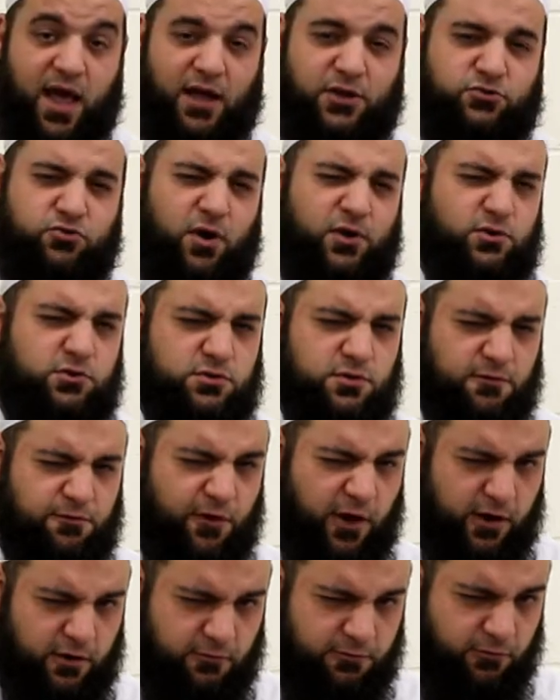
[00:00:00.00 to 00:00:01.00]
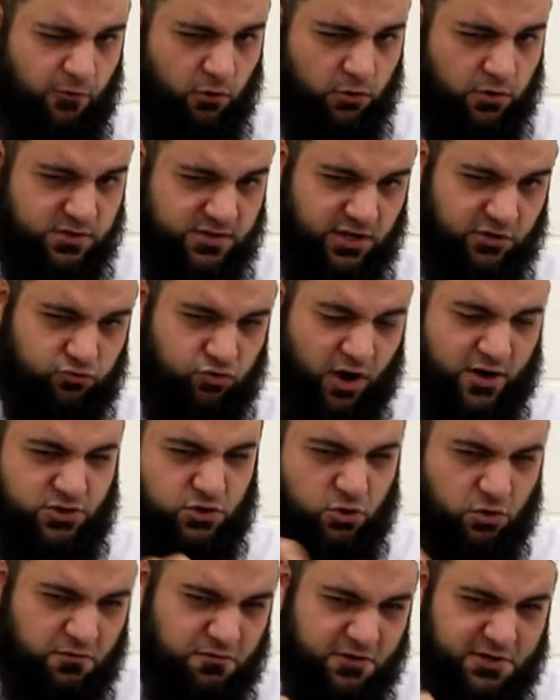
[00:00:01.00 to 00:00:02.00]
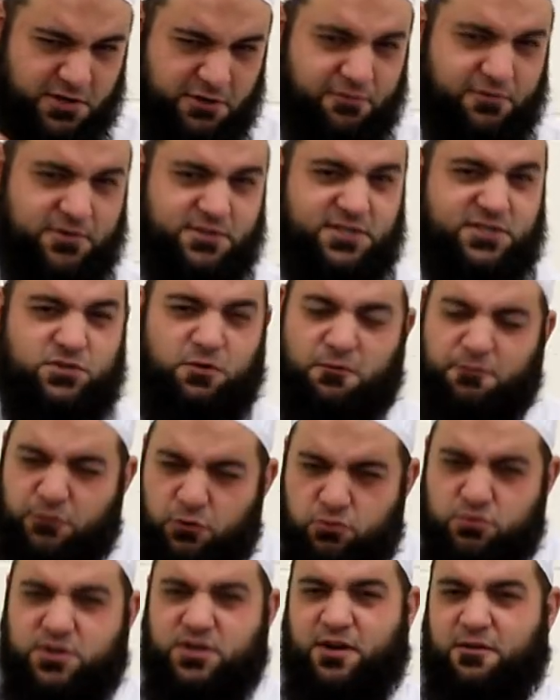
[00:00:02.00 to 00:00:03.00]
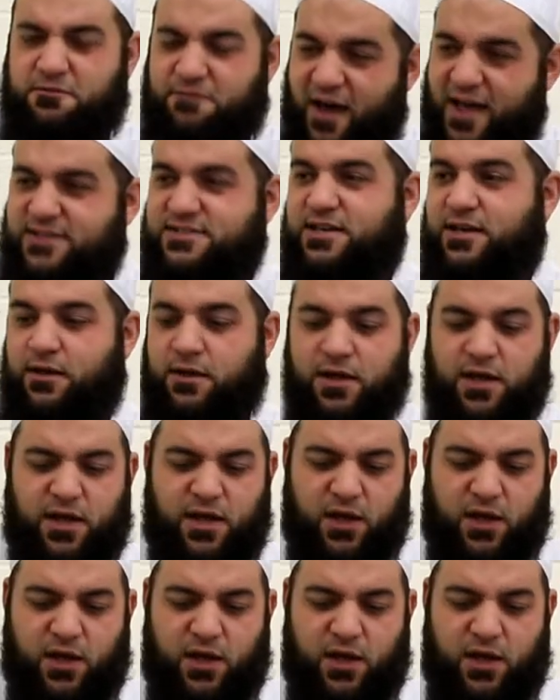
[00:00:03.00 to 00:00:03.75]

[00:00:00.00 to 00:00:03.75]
and try not to find faults and try to look for differences of feuding or fighting.